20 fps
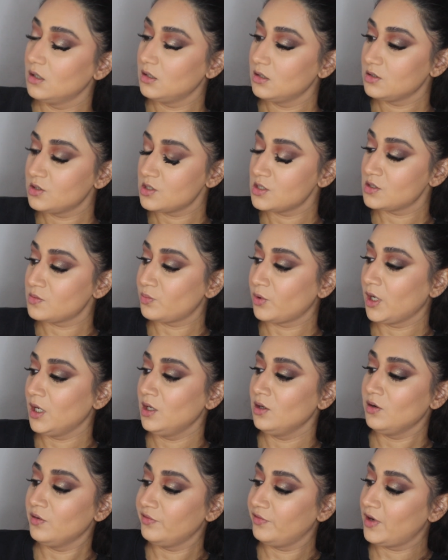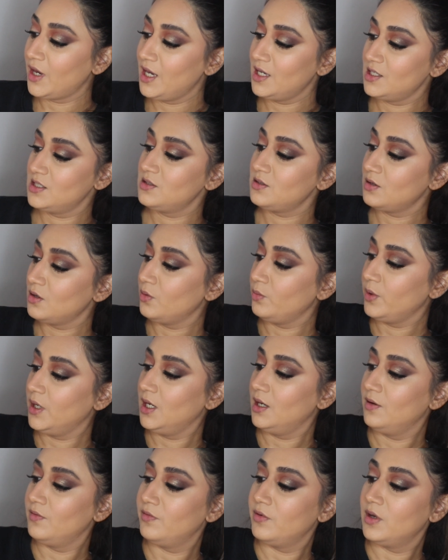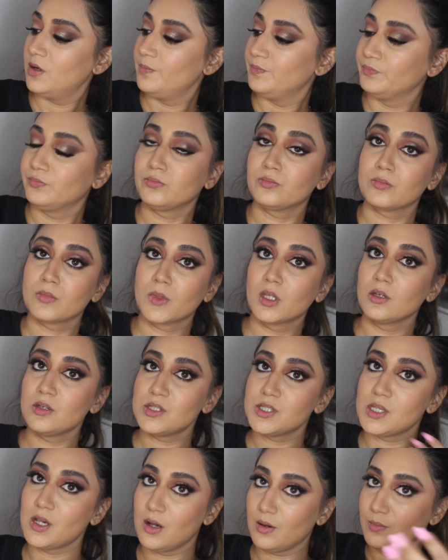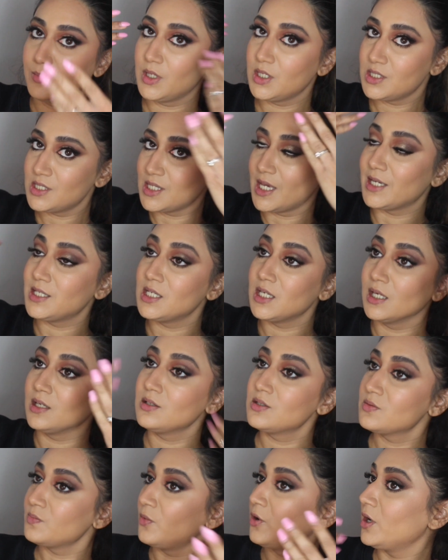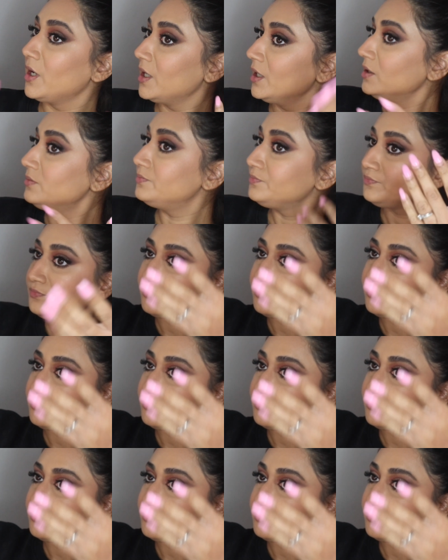just spray your face with some setting spray.